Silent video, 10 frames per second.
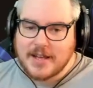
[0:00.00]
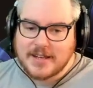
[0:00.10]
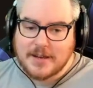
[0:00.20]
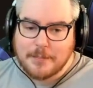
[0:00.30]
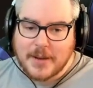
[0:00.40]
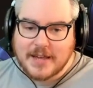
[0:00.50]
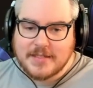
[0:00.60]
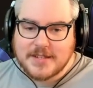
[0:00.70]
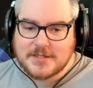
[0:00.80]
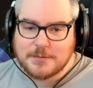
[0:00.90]
And
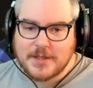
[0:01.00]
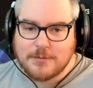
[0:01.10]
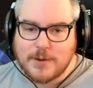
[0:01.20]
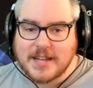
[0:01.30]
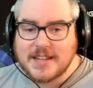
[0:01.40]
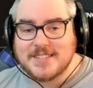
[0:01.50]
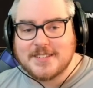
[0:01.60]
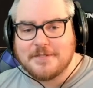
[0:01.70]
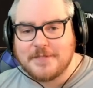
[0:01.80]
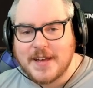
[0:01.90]
combine this with Reckless
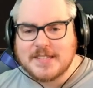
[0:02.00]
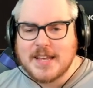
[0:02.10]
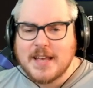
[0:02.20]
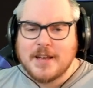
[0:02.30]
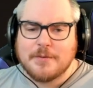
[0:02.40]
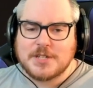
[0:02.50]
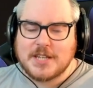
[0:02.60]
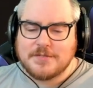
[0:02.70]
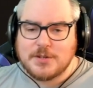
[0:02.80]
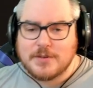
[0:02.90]
Defense, which
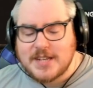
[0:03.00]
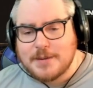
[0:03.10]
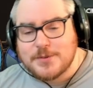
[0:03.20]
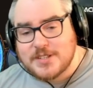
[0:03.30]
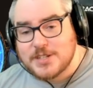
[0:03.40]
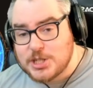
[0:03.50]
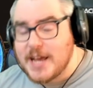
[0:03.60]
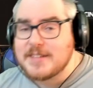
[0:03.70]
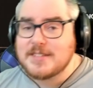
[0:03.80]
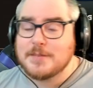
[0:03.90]
gives you a 10%
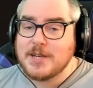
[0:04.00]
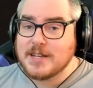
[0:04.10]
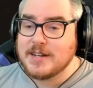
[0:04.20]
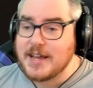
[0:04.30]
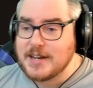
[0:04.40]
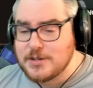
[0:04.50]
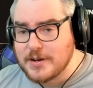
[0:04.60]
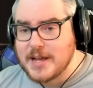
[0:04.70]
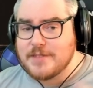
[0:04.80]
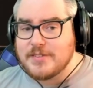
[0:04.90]
chance to be ignited. You
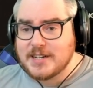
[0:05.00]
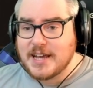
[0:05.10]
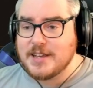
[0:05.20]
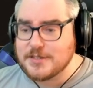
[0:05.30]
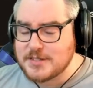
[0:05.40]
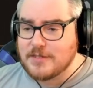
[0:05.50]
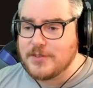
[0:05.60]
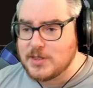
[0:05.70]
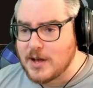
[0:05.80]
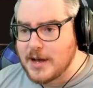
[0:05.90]
kind of ignite
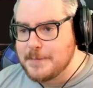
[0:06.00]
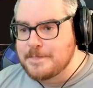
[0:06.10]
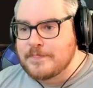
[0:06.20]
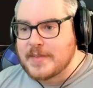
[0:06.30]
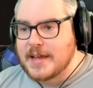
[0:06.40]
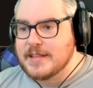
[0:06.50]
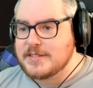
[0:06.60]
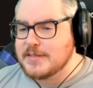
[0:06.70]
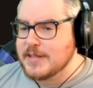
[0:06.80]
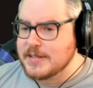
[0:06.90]
yourself a lot. And
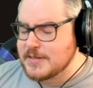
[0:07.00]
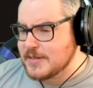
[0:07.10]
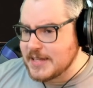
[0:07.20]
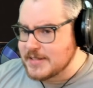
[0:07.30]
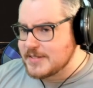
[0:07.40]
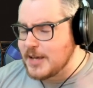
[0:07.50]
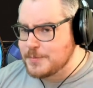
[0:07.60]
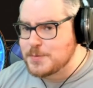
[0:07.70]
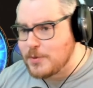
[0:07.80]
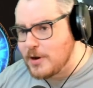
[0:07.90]
then this
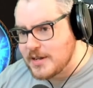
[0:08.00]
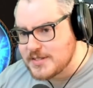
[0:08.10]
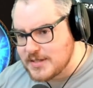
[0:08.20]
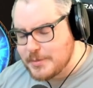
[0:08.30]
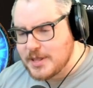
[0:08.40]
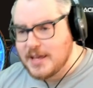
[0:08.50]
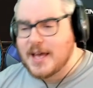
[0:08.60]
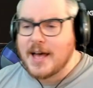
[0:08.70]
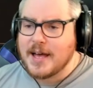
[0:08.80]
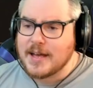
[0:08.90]
helps proc some of
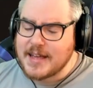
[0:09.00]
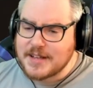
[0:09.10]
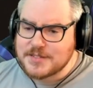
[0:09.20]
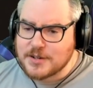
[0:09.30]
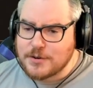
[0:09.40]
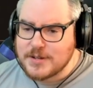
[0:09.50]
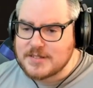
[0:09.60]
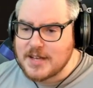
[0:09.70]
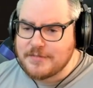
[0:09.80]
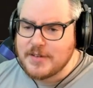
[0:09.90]
the cast on crit
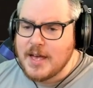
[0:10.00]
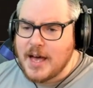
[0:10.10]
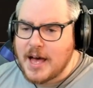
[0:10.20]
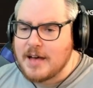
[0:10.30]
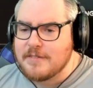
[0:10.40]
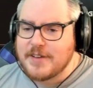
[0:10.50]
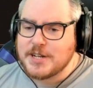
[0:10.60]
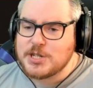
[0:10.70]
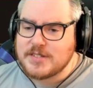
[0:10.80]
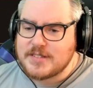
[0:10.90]
stuff.
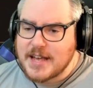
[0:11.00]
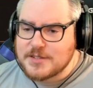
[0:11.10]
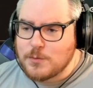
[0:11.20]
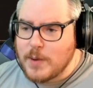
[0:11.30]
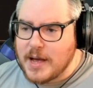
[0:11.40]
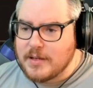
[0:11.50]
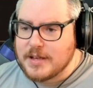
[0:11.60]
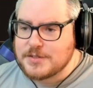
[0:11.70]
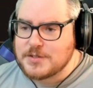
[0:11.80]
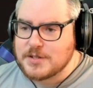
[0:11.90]
Vengeance as well
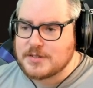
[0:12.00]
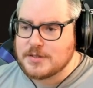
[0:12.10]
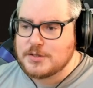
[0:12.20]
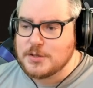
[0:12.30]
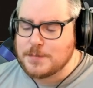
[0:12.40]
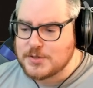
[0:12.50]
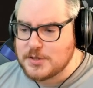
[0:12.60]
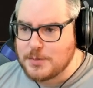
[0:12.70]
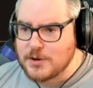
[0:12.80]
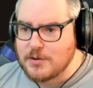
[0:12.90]
is just
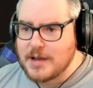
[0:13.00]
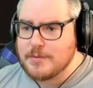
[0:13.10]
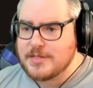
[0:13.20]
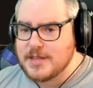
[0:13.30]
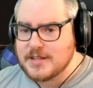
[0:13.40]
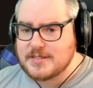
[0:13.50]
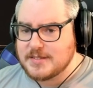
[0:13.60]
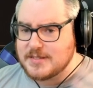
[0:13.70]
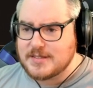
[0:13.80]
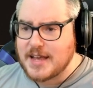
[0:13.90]
super great with this.
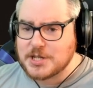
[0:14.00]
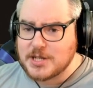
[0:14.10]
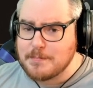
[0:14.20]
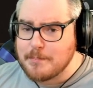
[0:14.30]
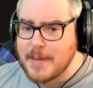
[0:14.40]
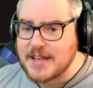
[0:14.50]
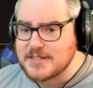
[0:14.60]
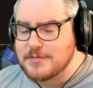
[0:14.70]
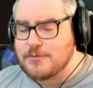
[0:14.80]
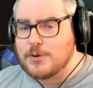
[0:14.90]
This is actually
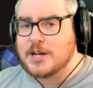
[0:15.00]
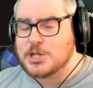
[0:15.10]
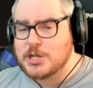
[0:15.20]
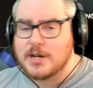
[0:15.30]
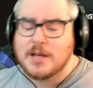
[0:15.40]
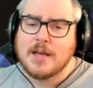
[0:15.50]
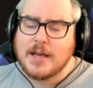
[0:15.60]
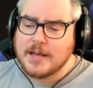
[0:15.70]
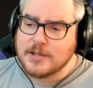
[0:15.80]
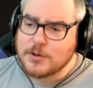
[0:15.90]
massive reduction
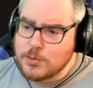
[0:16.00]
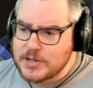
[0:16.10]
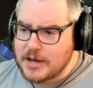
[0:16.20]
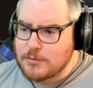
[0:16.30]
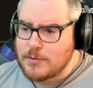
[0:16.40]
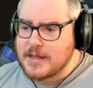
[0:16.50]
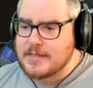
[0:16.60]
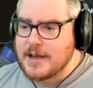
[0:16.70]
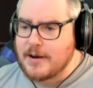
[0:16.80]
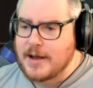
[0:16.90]
in the cooldown
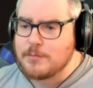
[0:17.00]
rate there.